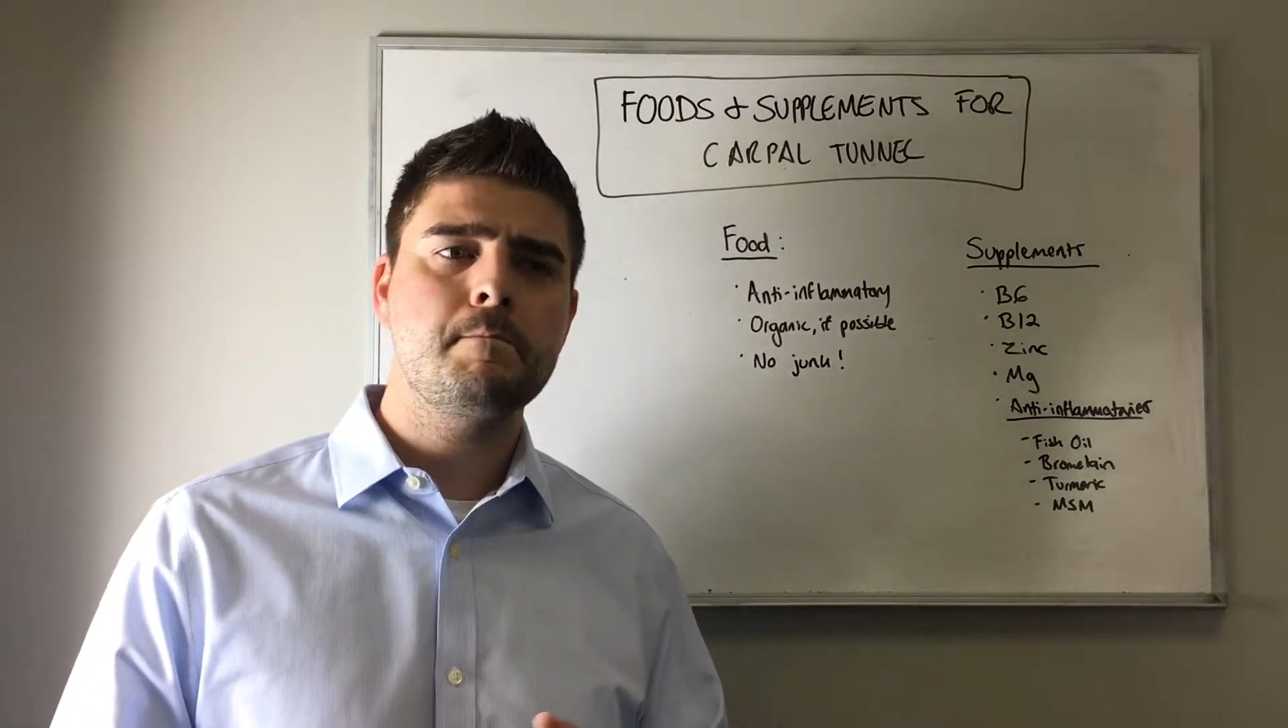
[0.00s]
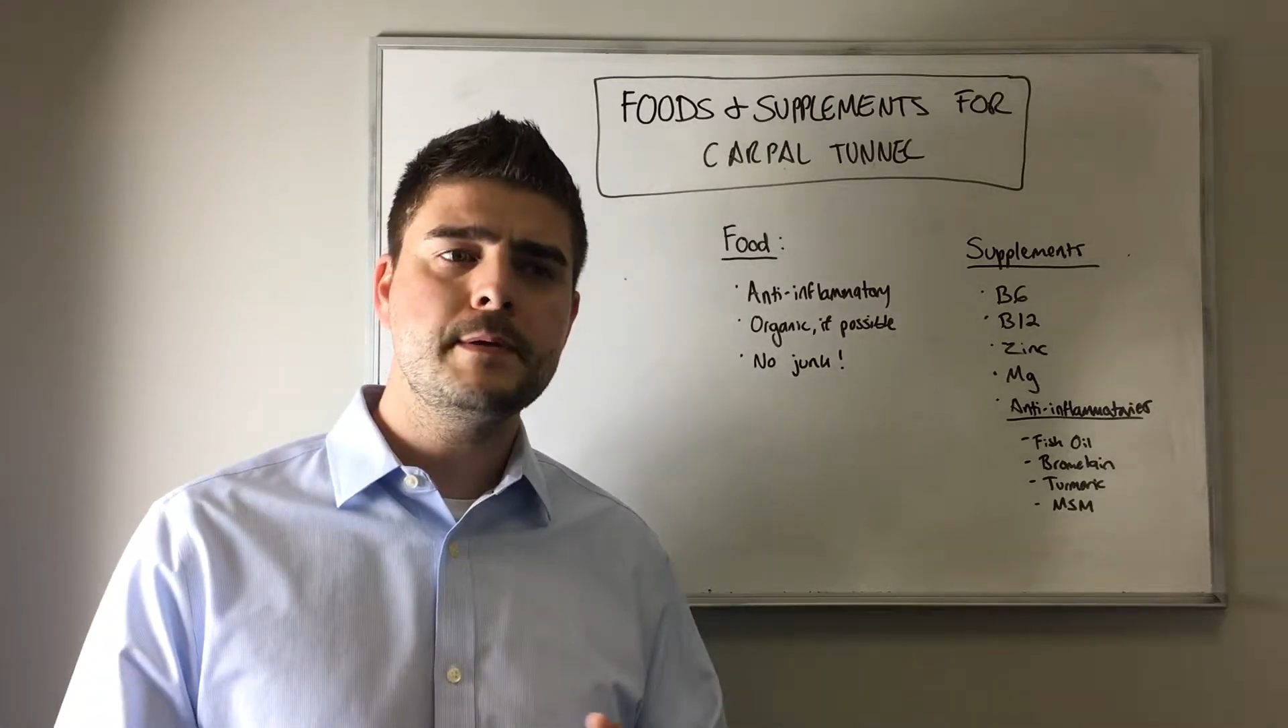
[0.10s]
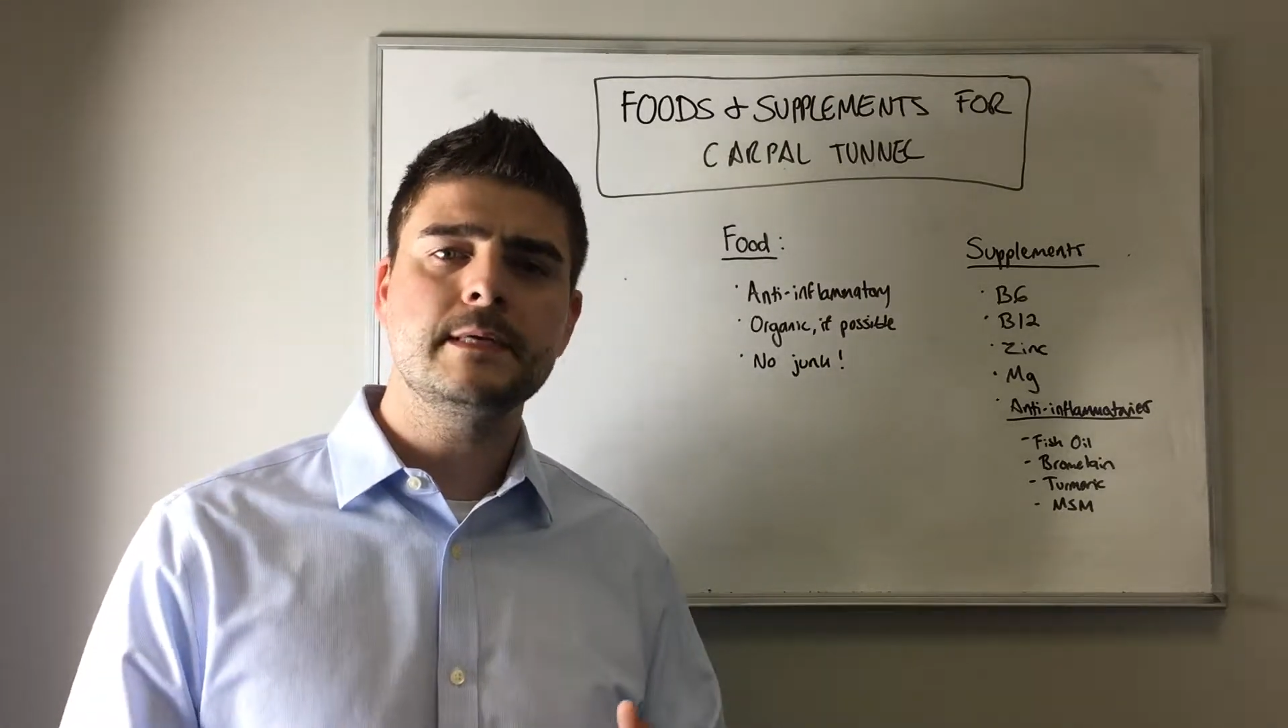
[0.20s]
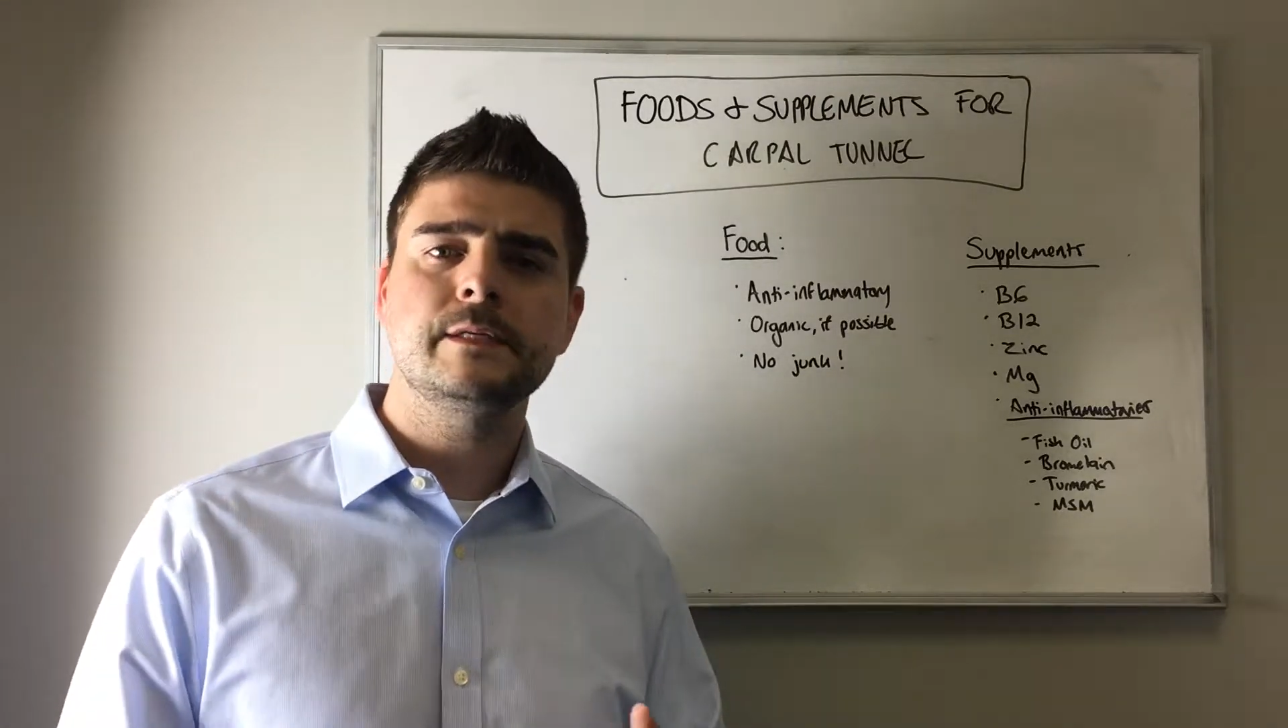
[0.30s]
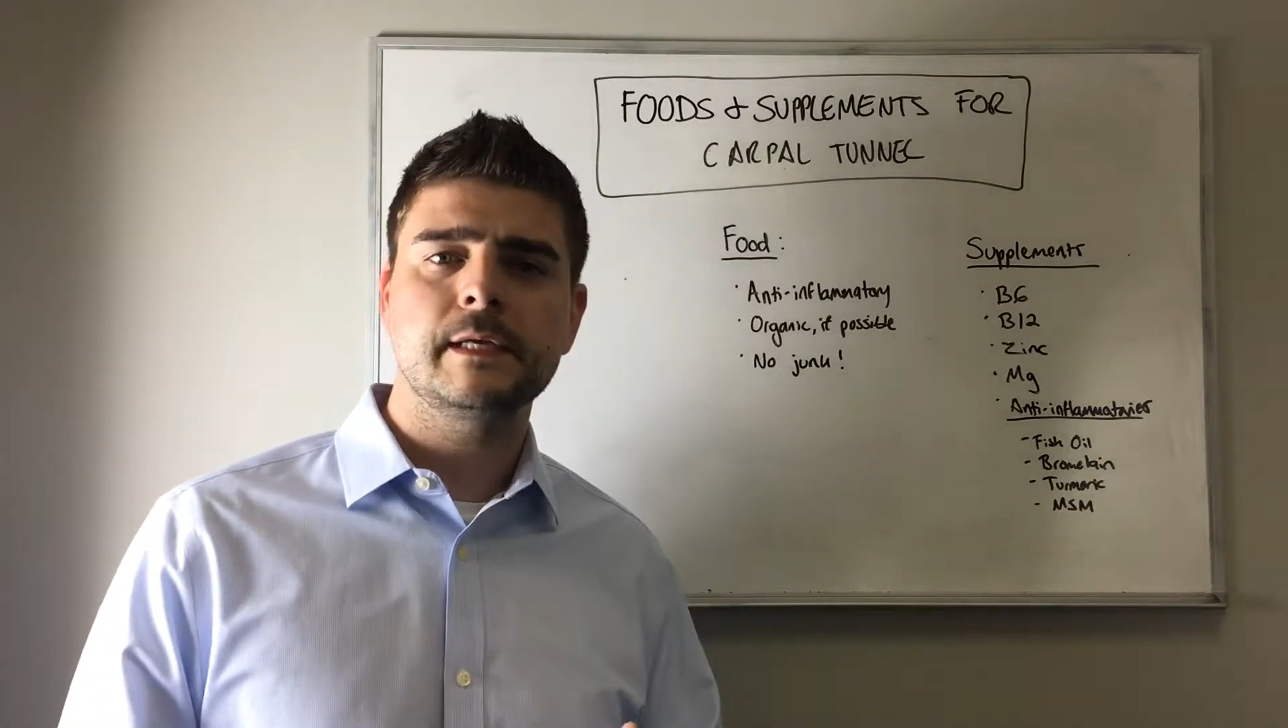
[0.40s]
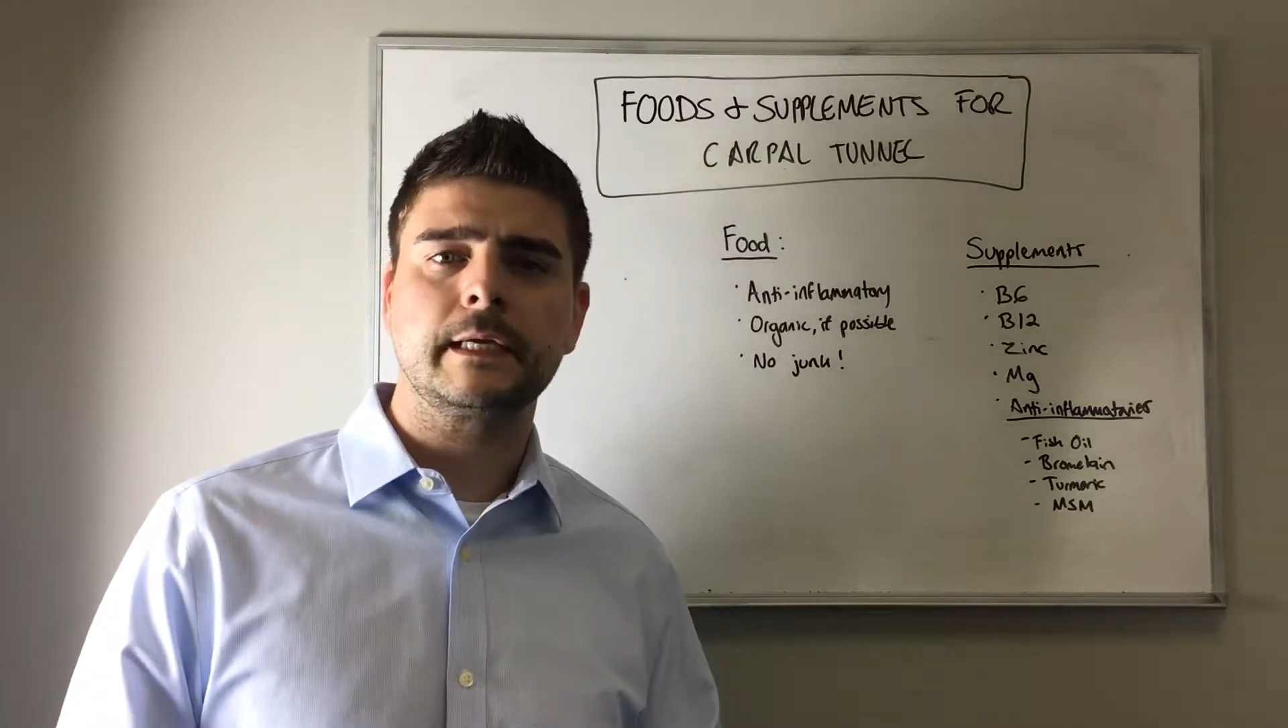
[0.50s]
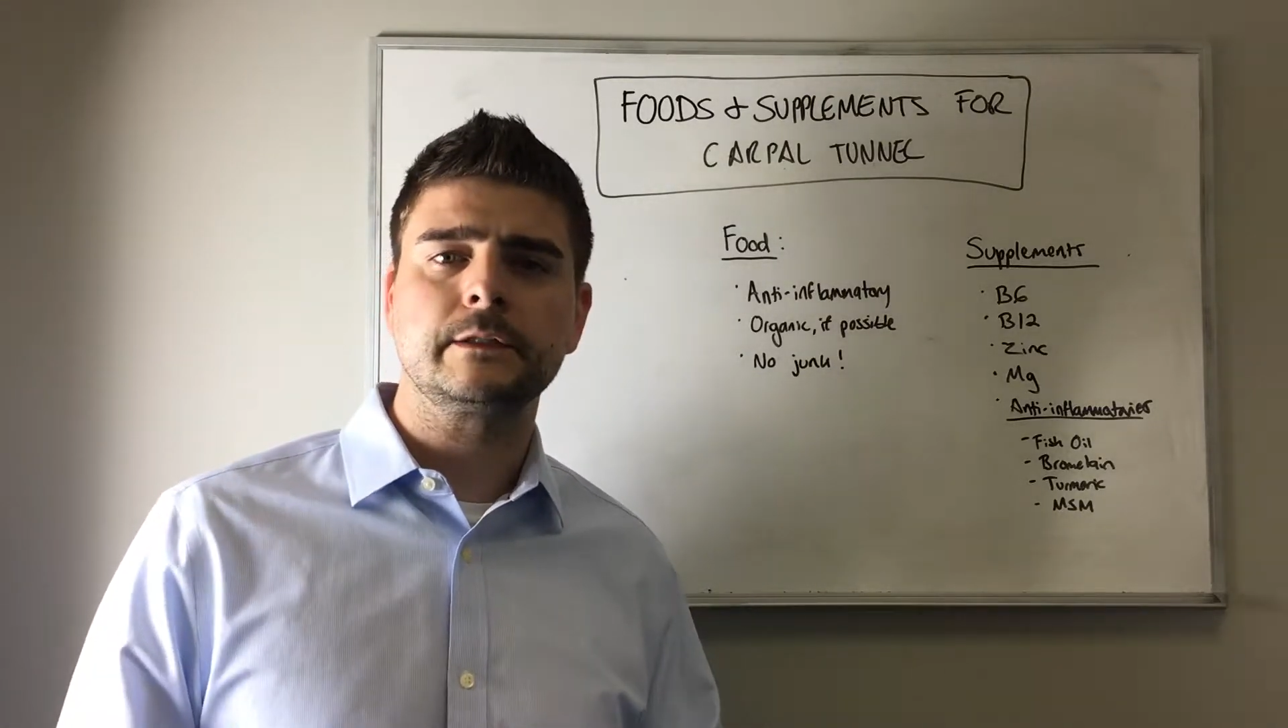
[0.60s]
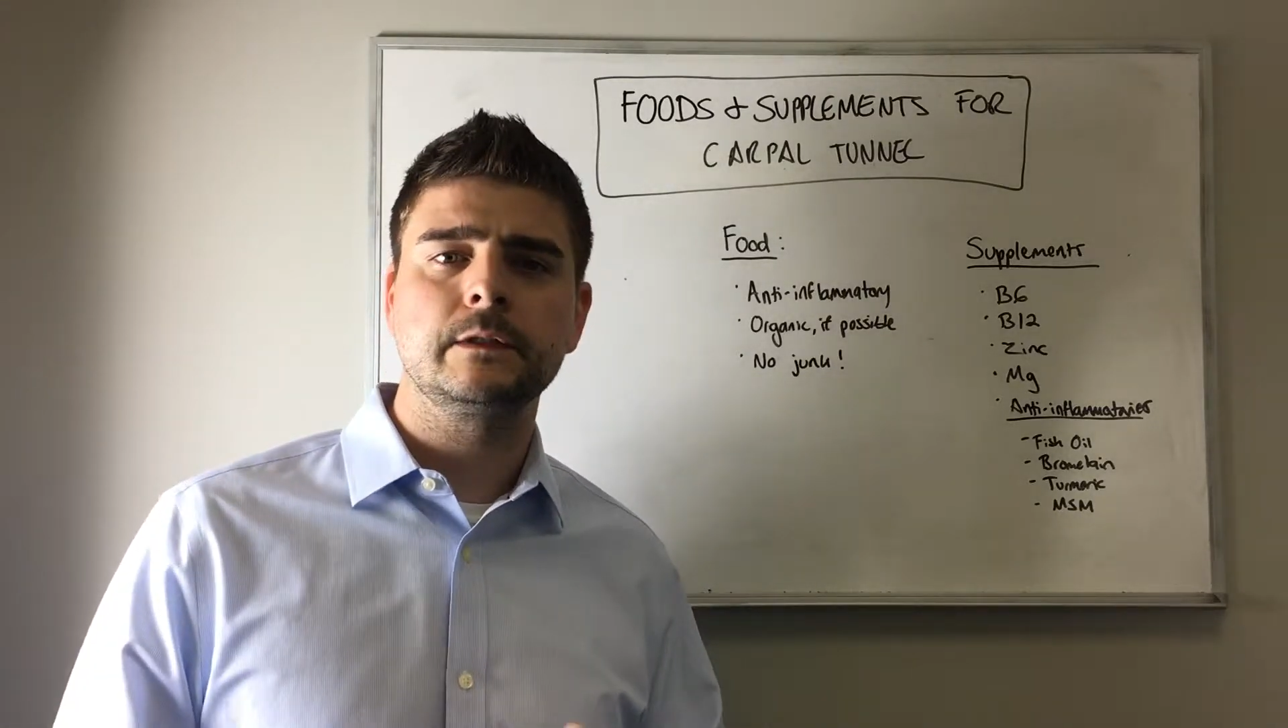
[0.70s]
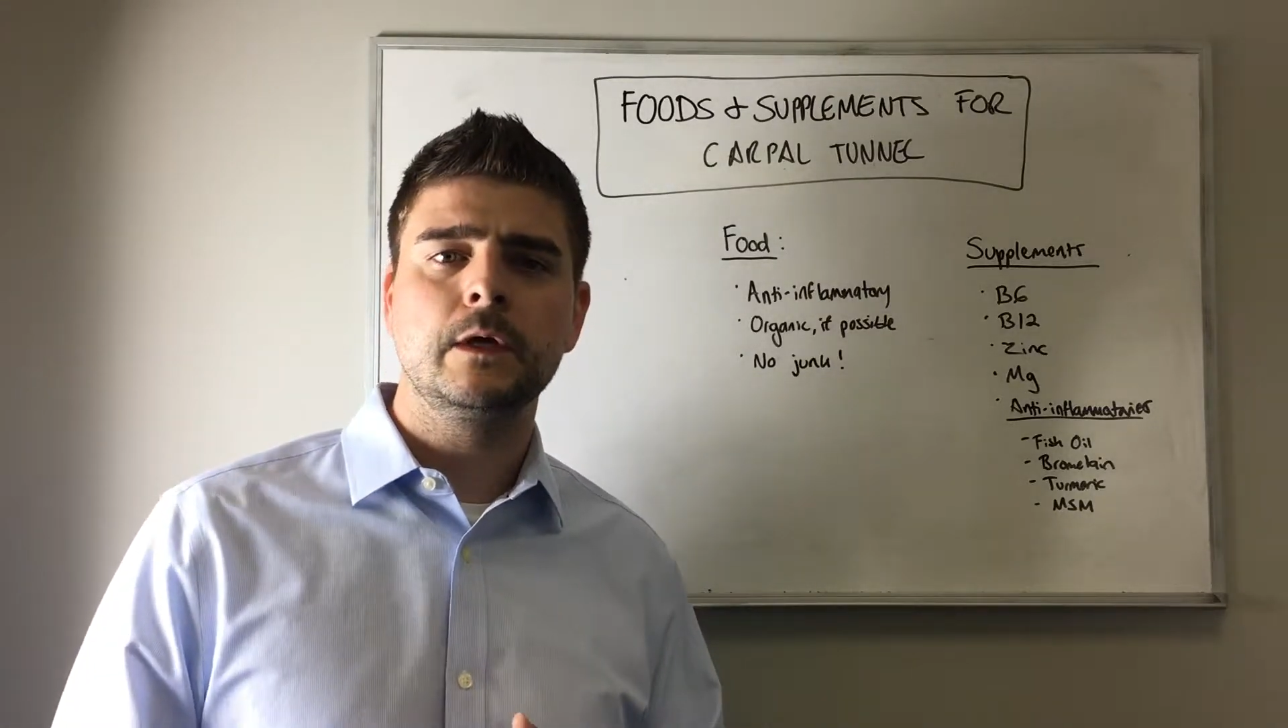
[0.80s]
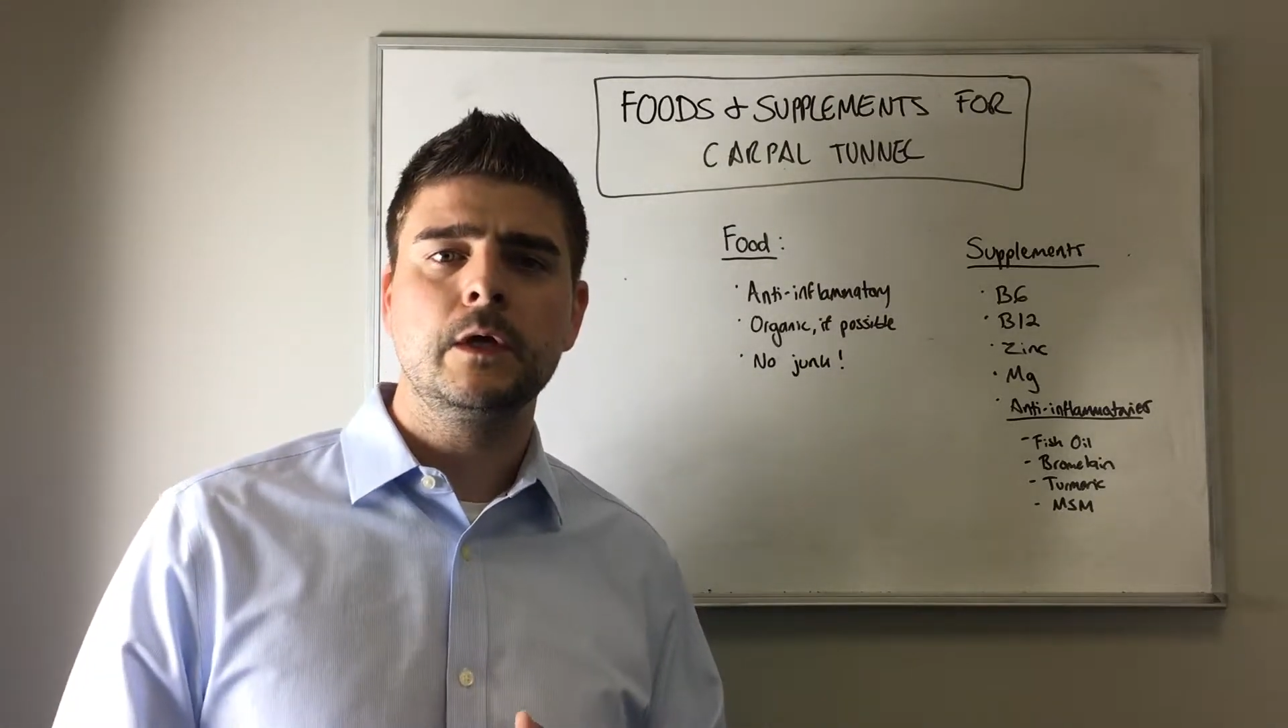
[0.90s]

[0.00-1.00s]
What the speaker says: B6